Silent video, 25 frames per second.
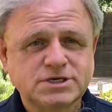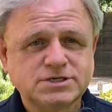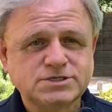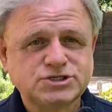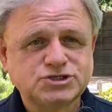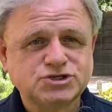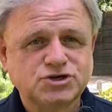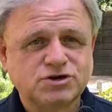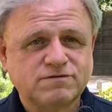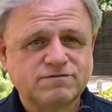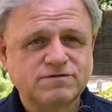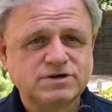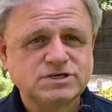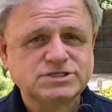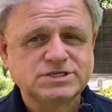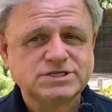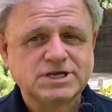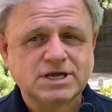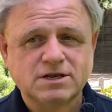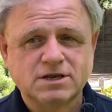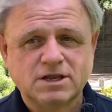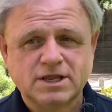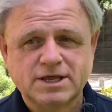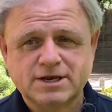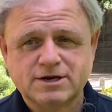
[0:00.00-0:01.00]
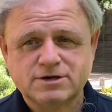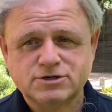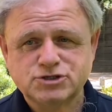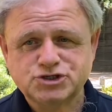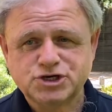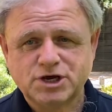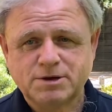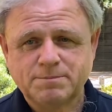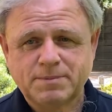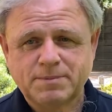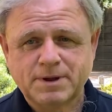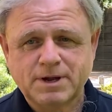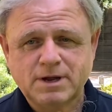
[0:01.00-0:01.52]
service, and
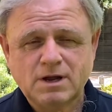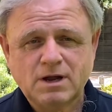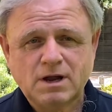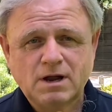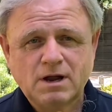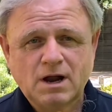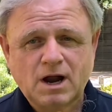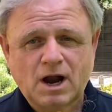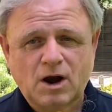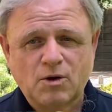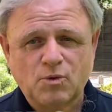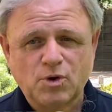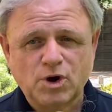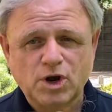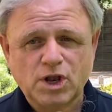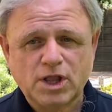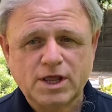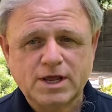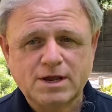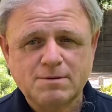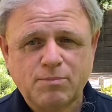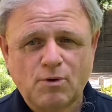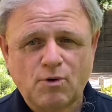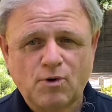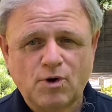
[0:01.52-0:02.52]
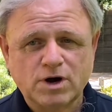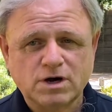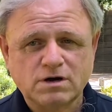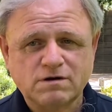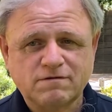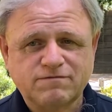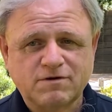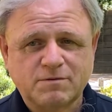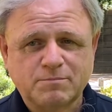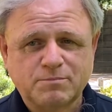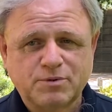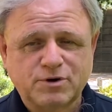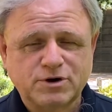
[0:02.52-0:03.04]
leadership are really important
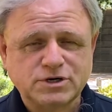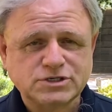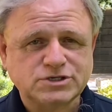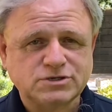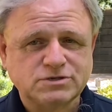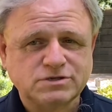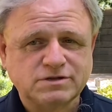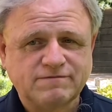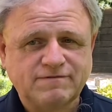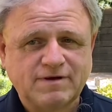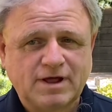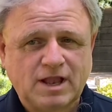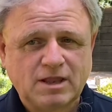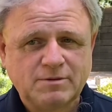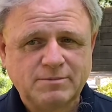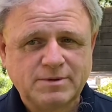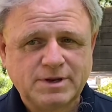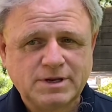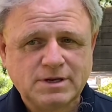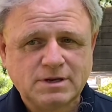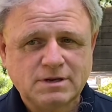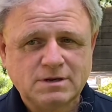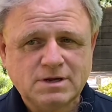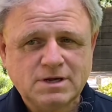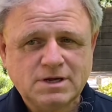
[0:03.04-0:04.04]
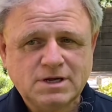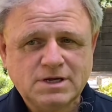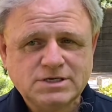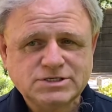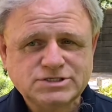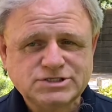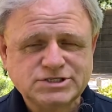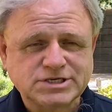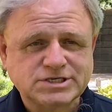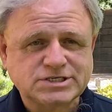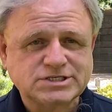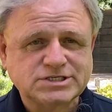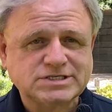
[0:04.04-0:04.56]
for personal development,
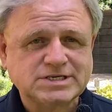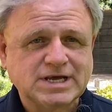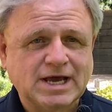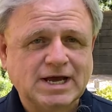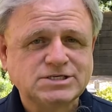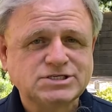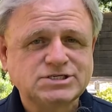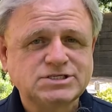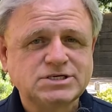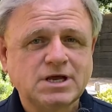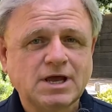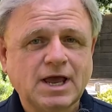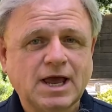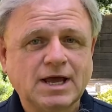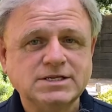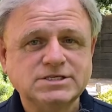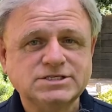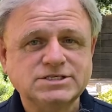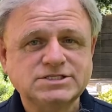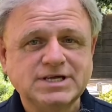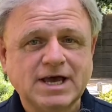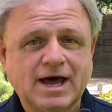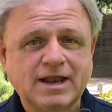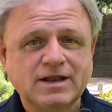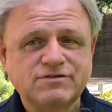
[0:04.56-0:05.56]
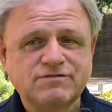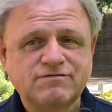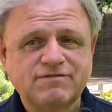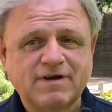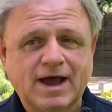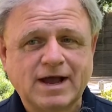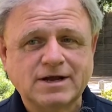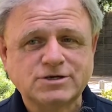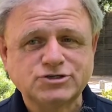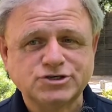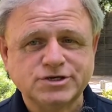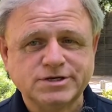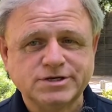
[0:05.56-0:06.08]
success, and
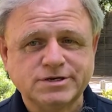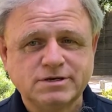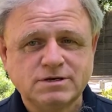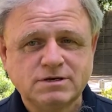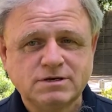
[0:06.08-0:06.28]
satisfaction.